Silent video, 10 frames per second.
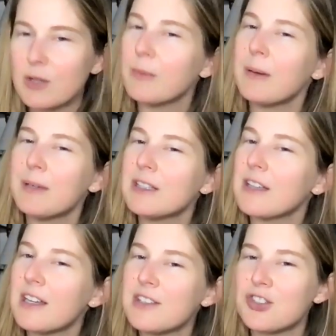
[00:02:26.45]
So maybe
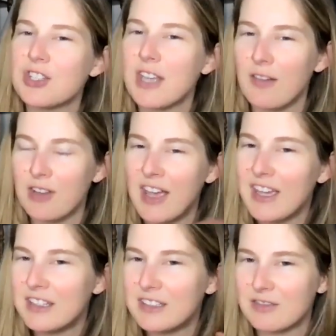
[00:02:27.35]
it does just have a
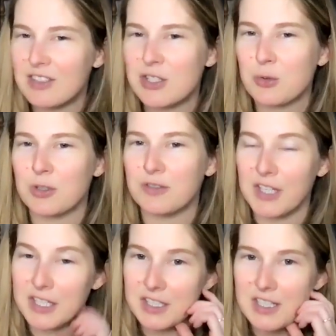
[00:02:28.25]
hint of this sort of
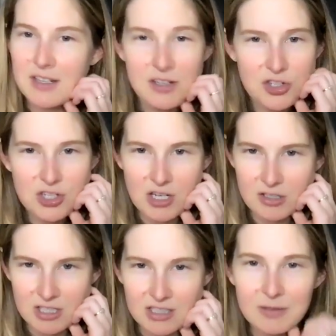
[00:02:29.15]
like
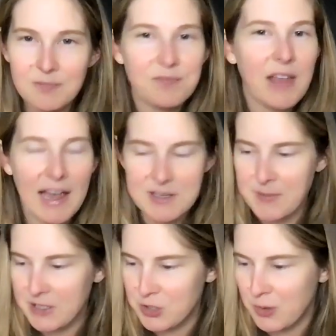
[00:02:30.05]
sherried
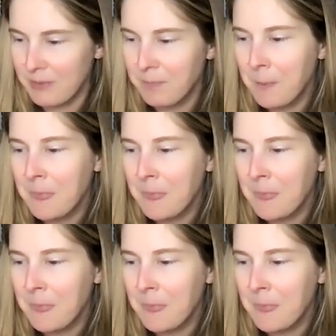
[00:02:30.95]
aspect to it.